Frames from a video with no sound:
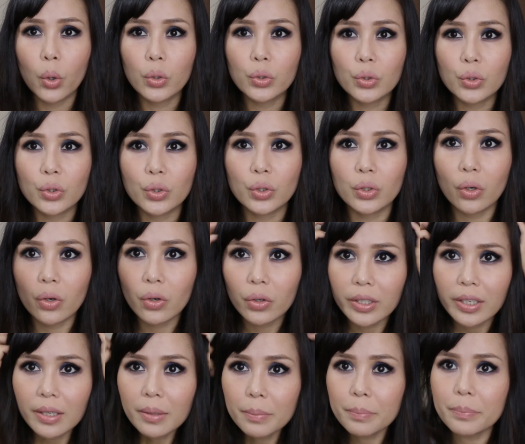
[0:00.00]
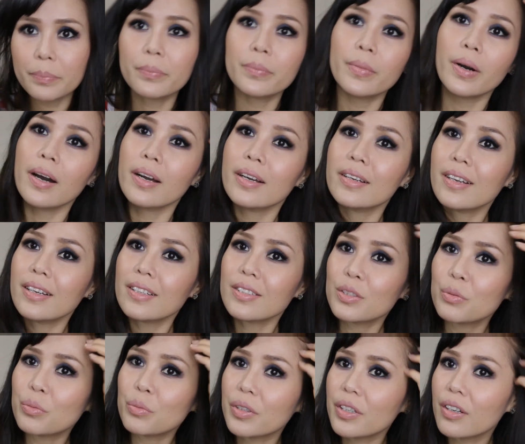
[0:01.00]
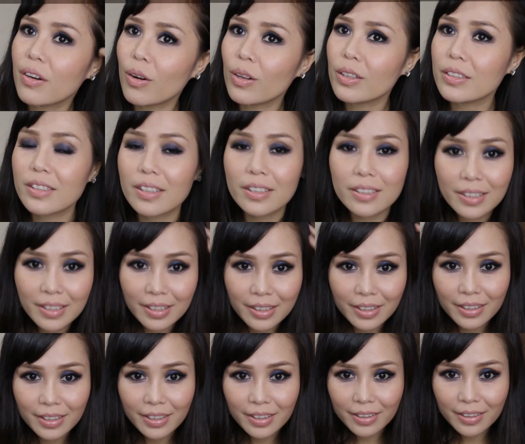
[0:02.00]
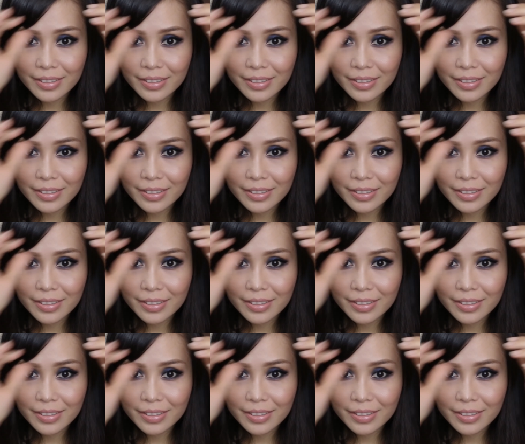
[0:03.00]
So yep, I guess we're all done here